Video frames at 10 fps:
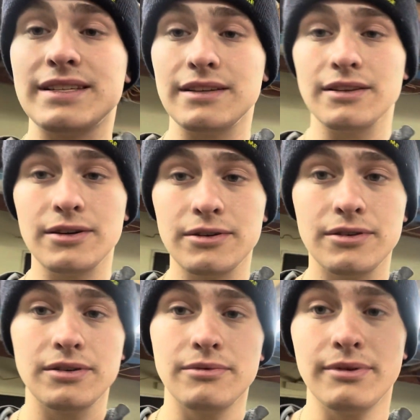it though
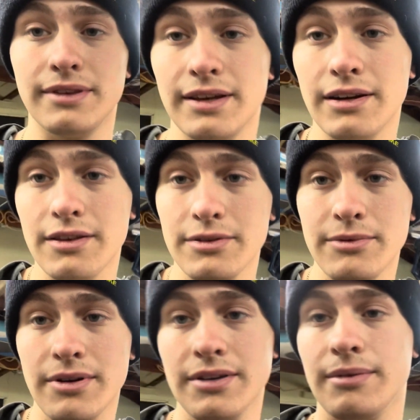with another
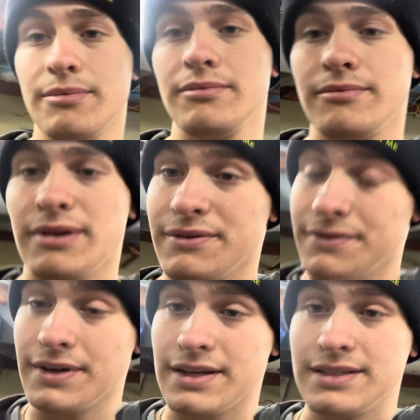one made for
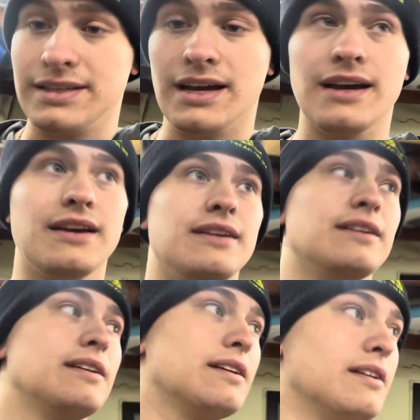an STI.
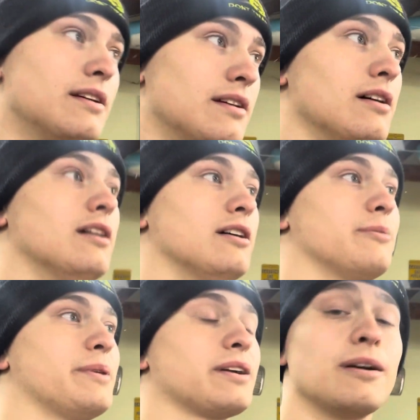
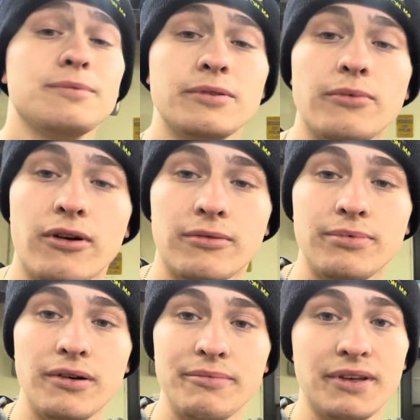That comes with a water
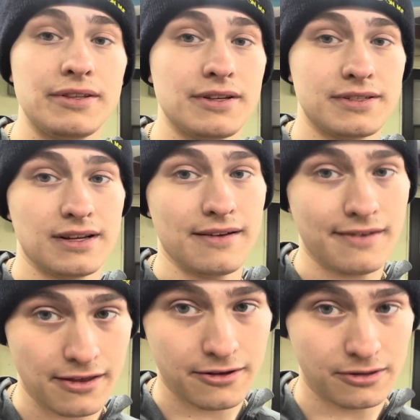pump that doesn't have
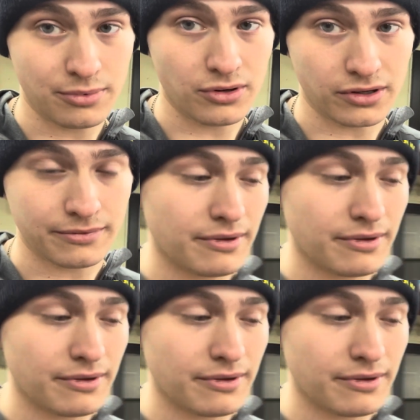that third port.